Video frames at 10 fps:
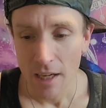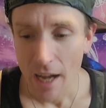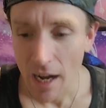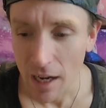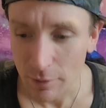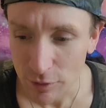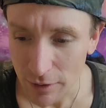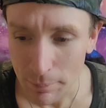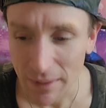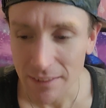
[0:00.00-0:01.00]
I was
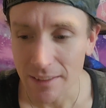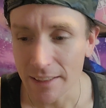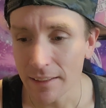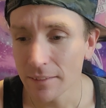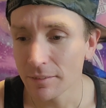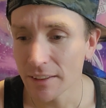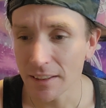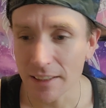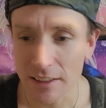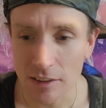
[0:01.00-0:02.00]
really mentally,
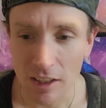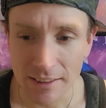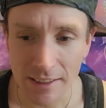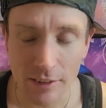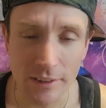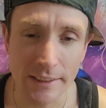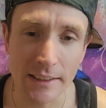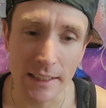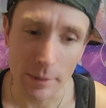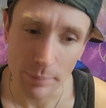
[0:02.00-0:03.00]
physically exhausted. I couldn't
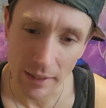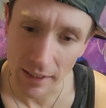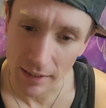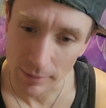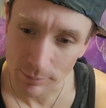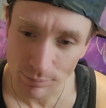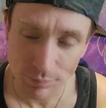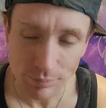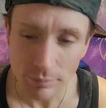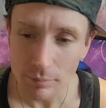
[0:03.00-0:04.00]
sleep, and
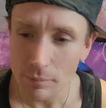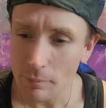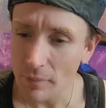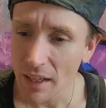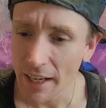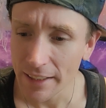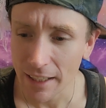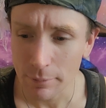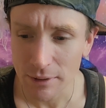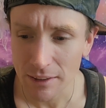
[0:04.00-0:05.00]

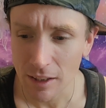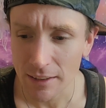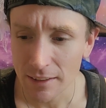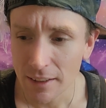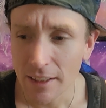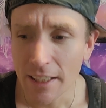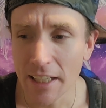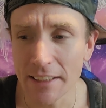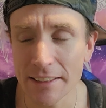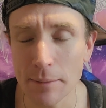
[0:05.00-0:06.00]
I was not. It
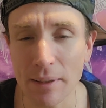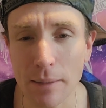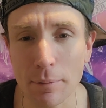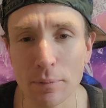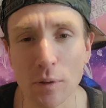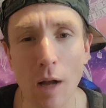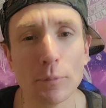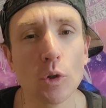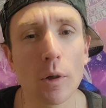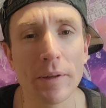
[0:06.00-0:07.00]
didn't seem like I was
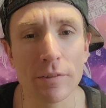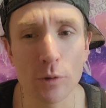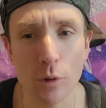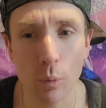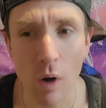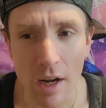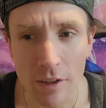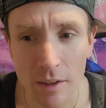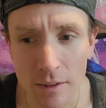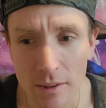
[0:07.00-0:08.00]
absorbing food or
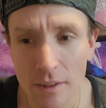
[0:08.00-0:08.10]
water.